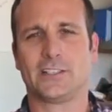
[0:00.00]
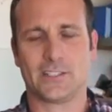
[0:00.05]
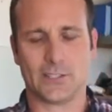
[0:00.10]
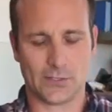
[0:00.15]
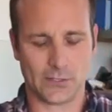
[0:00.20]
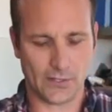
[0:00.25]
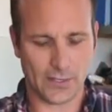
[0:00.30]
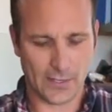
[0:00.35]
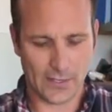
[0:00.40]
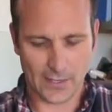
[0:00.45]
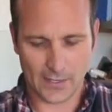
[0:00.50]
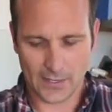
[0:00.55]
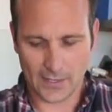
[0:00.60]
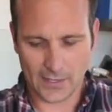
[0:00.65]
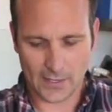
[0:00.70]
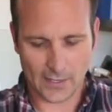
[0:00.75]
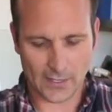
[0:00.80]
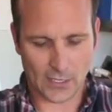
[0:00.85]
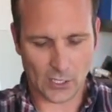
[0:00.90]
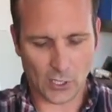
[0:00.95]
So
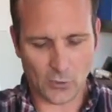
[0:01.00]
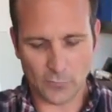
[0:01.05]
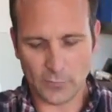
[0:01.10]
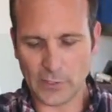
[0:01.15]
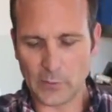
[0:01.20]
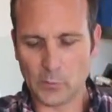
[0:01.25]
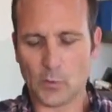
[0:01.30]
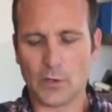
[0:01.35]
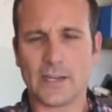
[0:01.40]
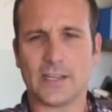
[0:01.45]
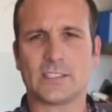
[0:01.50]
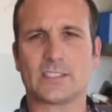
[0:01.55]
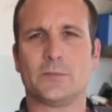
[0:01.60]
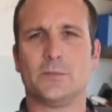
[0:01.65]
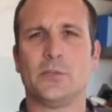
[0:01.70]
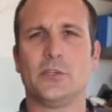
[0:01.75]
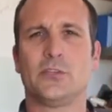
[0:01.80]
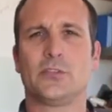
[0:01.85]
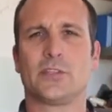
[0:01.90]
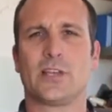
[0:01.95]
uh, hopefully we'll get
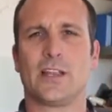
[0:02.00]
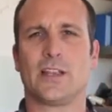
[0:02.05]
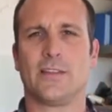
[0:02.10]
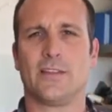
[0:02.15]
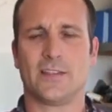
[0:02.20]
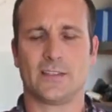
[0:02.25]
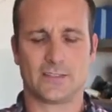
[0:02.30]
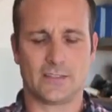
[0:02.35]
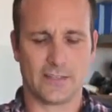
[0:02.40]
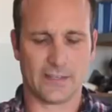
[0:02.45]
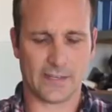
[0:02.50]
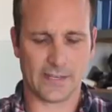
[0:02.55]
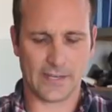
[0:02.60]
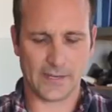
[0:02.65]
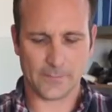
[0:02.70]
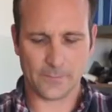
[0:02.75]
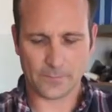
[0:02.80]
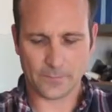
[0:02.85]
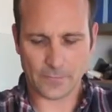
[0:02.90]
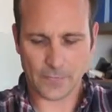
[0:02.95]
some use out of this
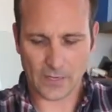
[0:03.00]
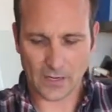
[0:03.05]
today.